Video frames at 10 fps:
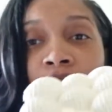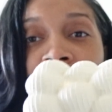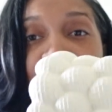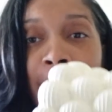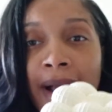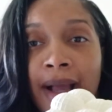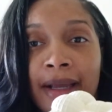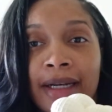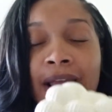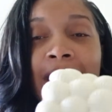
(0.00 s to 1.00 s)
of
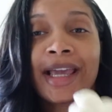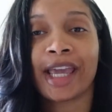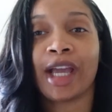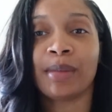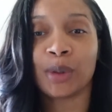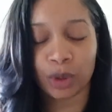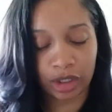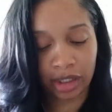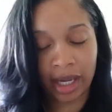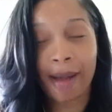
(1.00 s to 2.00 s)
mine came to
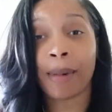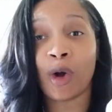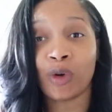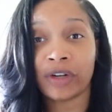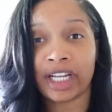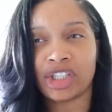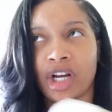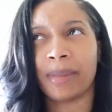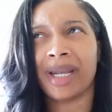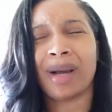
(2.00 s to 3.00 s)
work at my overnight
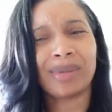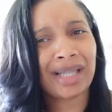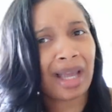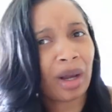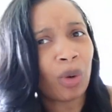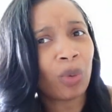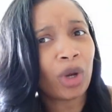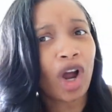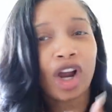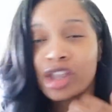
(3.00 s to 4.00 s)
job and i was like
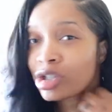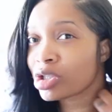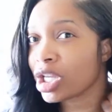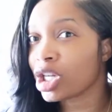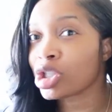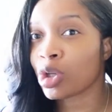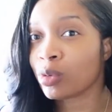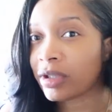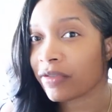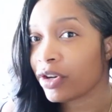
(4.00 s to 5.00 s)
what are those they are so
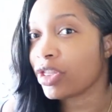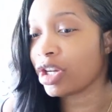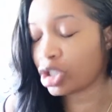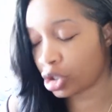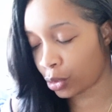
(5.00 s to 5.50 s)
different they're so